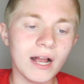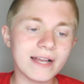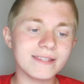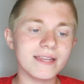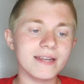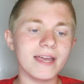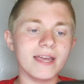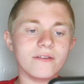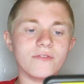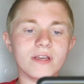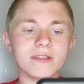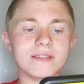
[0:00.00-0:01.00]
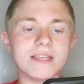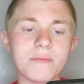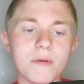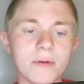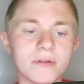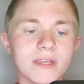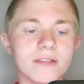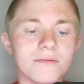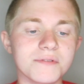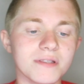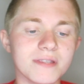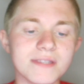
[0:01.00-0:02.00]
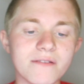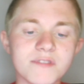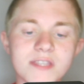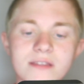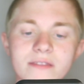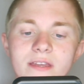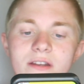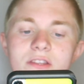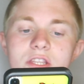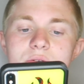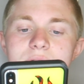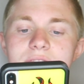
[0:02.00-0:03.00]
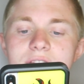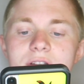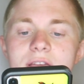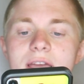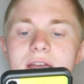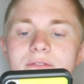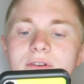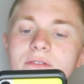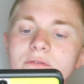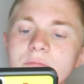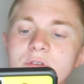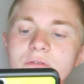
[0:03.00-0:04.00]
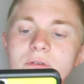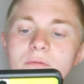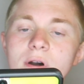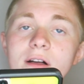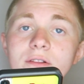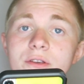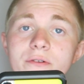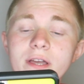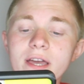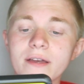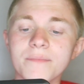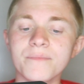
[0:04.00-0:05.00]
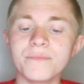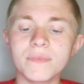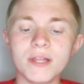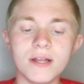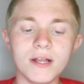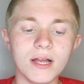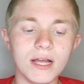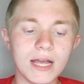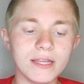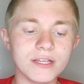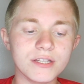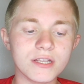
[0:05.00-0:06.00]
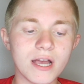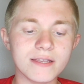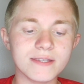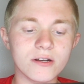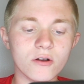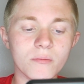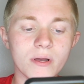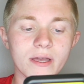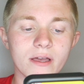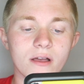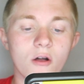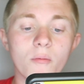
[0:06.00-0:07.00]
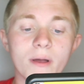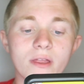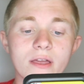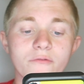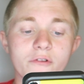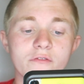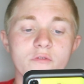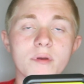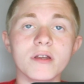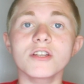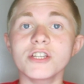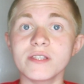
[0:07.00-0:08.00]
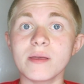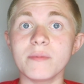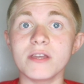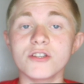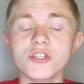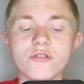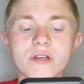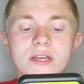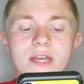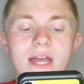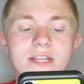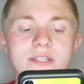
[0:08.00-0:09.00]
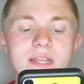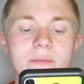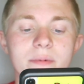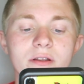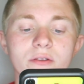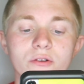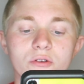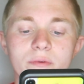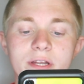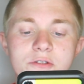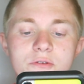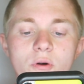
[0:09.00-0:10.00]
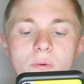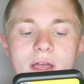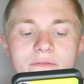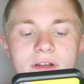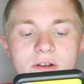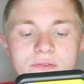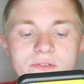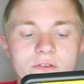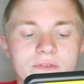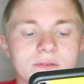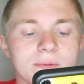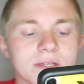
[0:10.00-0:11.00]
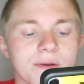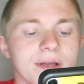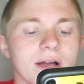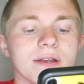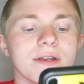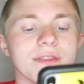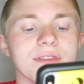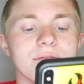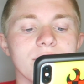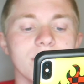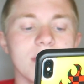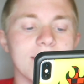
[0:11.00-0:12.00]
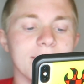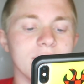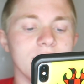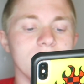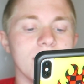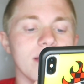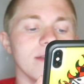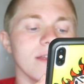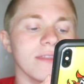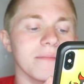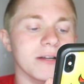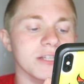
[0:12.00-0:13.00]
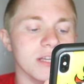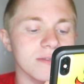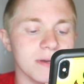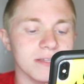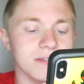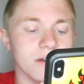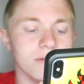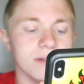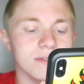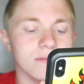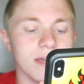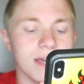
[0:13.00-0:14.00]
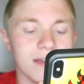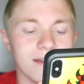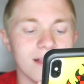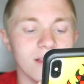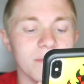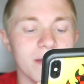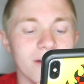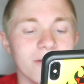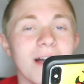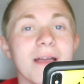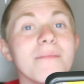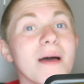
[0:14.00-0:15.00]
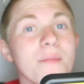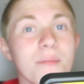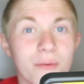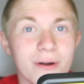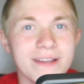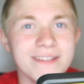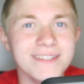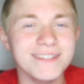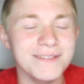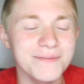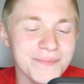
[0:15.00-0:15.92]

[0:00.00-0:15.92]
I said, hey, if you get this, happy birthday. That was on the 17th. Then on the 23rd, hey, I haven't heard from you in a while. You okay? And then I said, oh my life, where have you been? 'Cause she sent me a streak. And she said, I'm in a little ranch with no Wi-Fi, no service. What's going on? Nothing really. How about you? And nothing much. How's Mexico? It's okay. LMAO. I met boys.